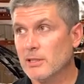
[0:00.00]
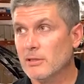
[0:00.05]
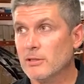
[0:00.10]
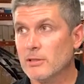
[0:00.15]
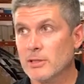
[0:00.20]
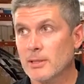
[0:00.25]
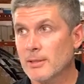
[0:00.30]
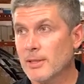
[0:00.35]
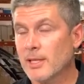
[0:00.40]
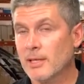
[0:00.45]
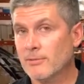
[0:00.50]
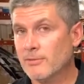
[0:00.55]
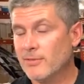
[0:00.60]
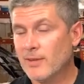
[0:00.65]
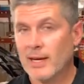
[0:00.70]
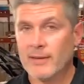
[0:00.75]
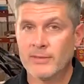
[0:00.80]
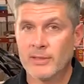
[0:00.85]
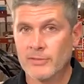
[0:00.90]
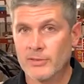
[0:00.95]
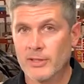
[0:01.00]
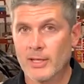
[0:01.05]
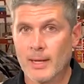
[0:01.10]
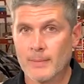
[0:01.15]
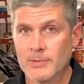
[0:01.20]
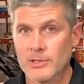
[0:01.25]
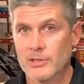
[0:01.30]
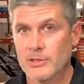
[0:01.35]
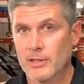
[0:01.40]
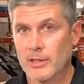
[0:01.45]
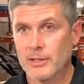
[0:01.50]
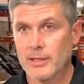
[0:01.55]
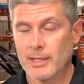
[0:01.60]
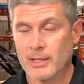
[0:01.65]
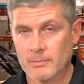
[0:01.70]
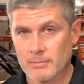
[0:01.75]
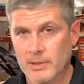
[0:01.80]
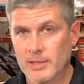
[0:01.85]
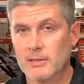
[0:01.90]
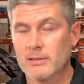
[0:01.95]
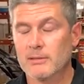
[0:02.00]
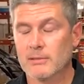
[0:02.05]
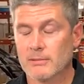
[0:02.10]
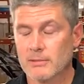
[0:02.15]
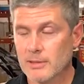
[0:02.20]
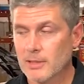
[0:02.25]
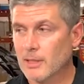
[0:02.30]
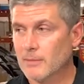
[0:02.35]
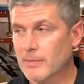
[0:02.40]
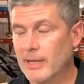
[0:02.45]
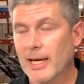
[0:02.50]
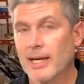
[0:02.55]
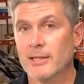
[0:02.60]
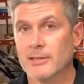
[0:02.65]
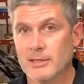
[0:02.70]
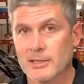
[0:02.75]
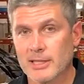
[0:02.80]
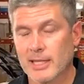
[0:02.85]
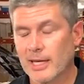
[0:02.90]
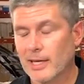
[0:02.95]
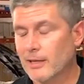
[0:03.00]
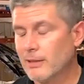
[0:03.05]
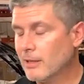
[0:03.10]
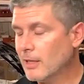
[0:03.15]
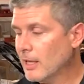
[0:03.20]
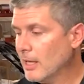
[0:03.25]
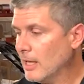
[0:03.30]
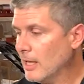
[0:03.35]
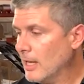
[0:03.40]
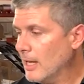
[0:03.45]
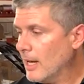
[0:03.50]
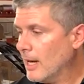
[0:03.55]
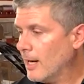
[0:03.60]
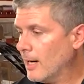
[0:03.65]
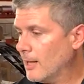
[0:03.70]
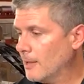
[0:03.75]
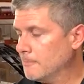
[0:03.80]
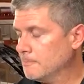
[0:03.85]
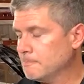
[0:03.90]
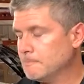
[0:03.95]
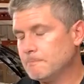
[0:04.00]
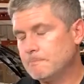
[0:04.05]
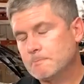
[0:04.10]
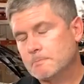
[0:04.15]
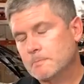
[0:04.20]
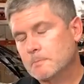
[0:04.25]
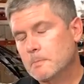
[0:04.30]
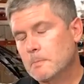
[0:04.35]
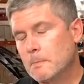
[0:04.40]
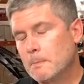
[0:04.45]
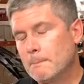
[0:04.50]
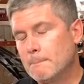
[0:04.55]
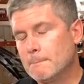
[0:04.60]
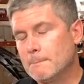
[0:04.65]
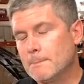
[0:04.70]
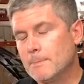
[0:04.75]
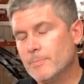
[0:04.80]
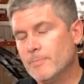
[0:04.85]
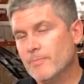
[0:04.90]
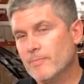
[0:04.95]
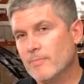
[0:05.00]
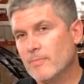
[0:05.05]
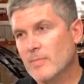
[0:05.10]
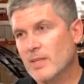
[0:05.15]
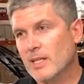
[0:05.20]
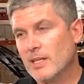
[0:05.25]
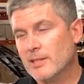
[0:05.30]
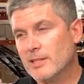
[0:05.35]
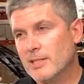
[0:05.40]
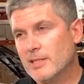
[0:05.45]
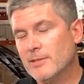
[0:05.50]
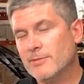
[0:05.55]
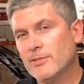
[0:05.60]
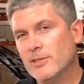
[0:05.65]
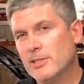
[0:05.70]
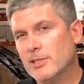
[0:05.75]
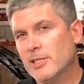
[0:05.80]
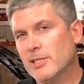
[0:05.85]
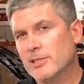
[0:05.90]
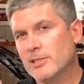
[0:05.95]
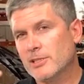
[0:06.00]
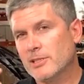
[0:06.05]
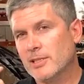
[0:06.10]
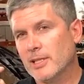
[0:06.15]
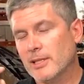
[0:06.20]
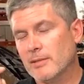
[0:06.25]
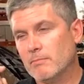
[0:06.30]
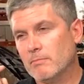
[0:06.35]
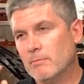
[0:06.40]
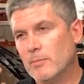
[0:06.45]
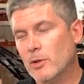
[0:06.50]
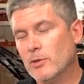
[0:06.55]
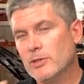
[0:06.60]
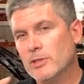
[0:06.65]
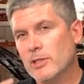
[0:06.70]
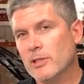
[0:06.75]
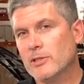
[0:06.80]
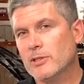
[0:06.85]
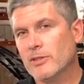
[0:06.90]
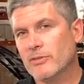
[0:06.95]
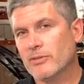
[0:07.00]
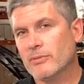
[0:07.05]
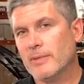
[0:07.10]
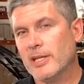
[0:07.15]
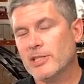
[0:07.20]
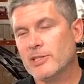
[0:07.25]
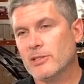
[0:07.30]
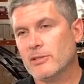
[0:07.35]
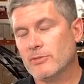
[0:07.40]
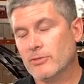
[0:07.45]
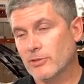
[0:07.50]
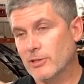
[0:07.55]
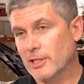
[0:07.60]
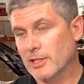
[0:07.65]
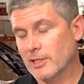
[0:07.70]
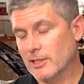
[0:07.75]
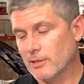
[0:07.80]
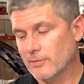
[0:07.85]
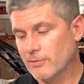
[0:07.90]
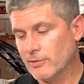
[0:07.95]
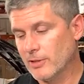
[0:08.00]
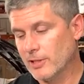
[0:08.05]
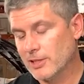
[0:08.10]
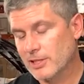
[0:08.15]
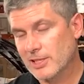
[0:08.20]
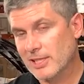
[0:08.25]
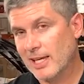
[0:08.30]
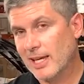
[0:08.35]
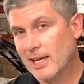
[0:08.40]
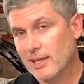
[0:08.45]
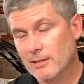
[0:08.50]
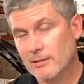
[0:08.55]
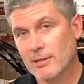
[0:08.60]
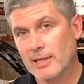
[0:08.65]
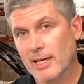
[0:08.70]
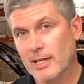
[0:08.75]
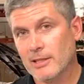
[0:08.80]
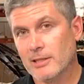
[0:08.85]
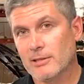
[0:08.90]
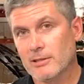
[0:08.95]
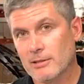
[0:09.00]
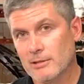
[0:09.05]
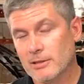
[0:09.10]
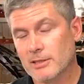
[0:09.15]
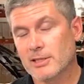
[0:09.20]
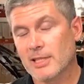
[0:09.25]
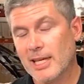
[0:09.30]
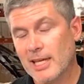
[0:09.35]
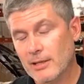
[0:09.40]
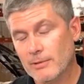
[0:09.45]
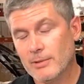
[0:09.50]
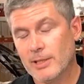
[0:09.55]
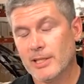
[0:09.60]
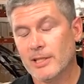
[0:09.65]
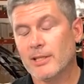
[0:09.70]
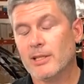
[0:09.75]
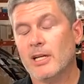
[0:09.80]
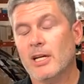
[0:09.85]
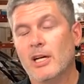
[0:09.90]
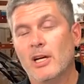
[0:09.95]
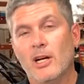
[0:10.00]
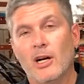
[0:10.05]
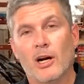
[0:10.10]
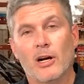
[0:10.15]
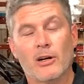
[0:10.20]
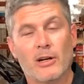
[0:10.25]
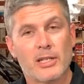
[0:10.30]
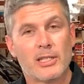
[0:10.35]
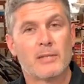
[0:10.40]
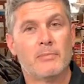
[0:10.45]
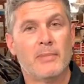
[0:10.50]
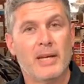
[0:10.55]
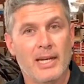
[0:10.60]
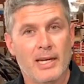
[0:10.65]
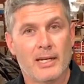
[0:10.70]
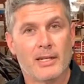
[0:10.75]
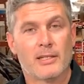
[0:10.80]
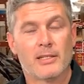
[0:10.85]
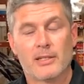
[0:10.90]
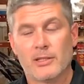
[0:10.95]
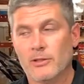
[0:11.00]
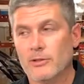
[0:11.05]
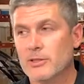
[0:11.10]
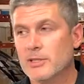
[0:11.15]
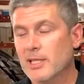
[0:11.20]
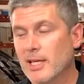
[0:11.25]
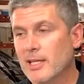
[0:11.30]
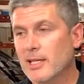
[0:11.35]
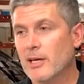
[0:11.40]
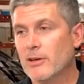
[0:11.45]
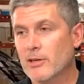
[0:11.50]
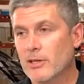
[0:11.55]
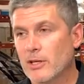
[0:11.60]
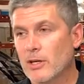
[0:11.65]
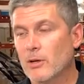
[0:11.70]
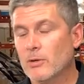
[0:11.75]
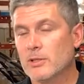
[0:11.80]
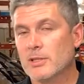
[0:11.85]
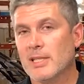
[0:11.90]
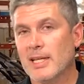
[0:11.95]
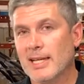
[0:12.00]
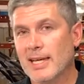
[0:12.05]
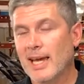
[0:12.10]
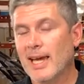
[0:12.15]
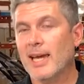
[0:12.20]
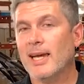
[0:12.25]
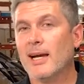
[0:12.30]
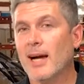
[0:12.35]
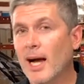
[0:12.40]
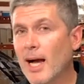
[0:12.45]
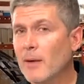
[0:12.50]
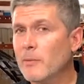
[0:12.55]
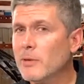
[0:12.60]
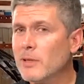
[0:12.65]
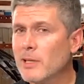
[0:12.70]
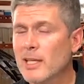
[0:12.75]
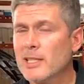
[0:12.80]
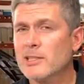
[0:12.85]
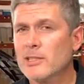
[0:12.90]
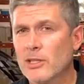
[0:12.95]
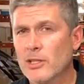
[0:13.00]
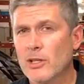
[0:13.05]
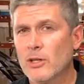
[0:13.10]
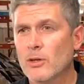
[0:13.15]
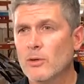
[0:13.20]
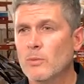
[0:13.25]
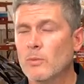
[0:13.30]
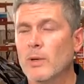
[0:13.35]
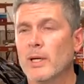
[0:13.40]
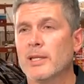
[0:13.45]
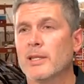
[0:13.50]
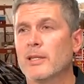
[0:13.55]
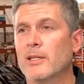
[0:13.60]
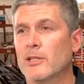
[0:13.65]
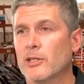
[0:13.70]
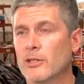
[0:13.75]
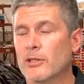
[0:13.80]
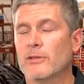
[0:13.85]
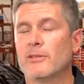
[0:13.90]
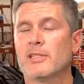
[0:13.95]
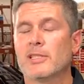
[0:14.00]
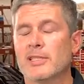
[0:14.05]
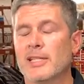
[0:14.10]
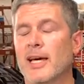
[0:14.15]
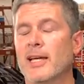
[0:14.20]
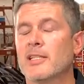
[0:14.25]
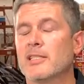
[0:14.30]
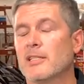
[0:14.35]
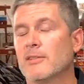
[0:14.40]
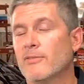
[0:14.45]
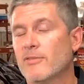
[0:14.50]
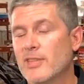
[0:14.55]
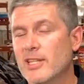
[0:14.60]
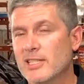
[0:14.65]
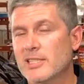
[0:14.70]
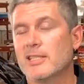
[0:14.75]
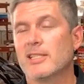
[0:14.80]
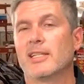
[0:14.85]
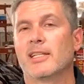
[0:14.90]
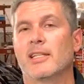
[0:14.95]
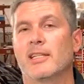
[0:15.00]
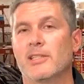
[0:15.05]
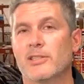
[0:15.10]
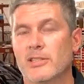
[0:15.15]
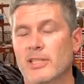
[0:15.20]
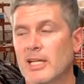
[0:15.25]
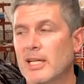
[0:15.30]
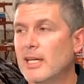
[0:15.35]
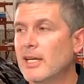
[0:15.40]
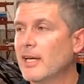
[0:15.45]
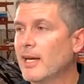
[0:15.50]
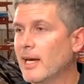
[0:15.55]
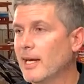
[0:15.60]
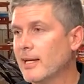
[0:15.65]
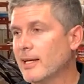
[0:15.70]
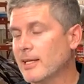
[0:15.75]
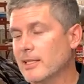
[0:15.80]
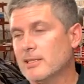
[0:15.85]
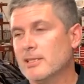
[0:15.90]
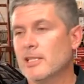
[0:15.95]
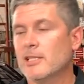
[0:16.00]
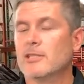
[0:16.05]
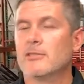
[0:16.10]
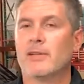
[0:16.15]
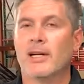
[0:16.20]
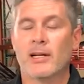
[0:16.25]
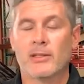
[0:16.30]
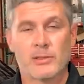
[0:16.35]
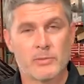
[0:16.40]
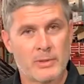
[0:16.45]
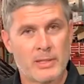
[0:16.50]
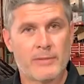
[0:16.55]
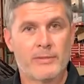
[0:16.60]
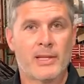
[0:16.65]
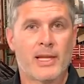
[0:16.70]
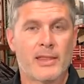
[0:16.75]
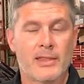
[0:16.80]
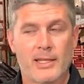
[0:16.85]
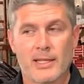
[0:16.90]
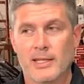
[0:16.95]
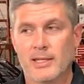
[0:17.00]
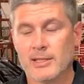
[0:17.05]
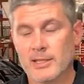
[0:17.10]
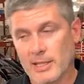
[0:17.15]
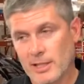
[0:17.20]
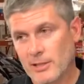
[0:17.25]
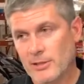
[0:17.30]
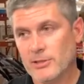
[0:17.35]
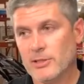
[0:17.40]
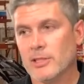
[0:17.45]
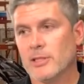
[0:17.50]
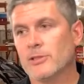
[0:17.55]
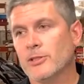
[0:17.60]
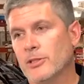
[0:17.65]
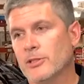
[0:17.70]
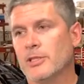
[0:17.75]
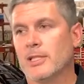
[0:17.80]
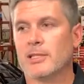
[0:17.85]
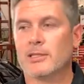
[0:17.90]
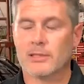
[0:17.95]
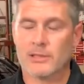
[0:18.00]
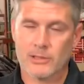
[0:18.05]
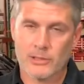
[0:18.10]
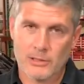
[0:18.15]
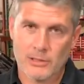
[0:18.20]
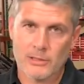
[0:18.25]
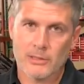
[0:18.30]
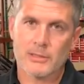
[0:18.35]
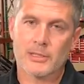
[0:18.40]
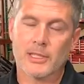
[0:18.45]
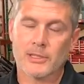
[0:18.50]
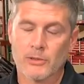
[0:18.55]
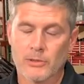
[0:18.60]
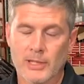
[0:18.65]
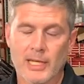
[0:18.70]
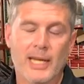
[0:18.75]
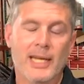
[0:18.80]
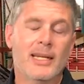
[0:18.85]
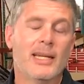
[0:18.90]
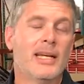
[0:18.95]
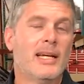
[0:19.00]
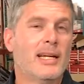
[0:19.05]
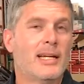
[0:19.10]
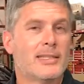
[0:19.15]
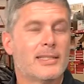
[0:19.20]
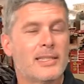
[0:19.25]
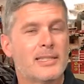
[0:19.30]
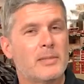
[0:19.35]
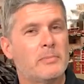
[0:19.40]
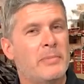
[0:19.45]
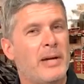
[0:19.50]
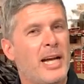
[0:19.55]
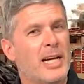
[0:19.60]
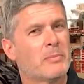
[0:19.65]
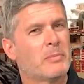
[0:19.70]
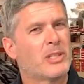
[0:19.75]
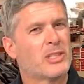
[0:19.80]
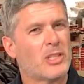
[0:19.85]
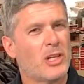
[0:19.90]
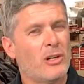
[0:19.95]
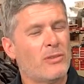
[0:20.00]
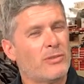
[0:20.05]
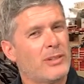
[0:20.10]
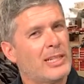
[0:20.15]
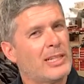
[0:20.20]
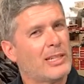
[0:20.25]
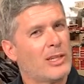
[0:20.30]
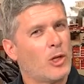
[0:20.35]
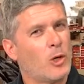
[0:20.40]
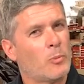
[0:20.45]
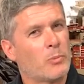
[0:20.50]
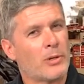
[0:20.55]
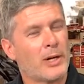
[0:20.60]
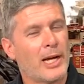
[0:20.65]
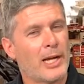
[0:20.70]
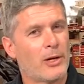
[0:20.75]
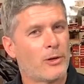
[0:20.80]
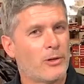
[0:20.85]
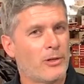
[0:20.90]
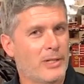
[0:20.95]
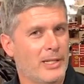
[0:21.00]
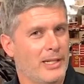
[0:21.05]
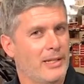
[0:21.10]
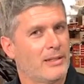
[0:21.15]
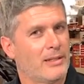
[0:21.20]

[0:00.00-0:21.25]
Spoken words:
There's, I think, 5 different options on there, but on Miatas, it's CAN. The difference is that most of those information for a scan reader are on demand. You send out a note saying, hey, I would like to know what the current status of this thing is. And it gets sent around to whatever that thing is. It hears it, it says okay, sends it back, but it's all very low priority.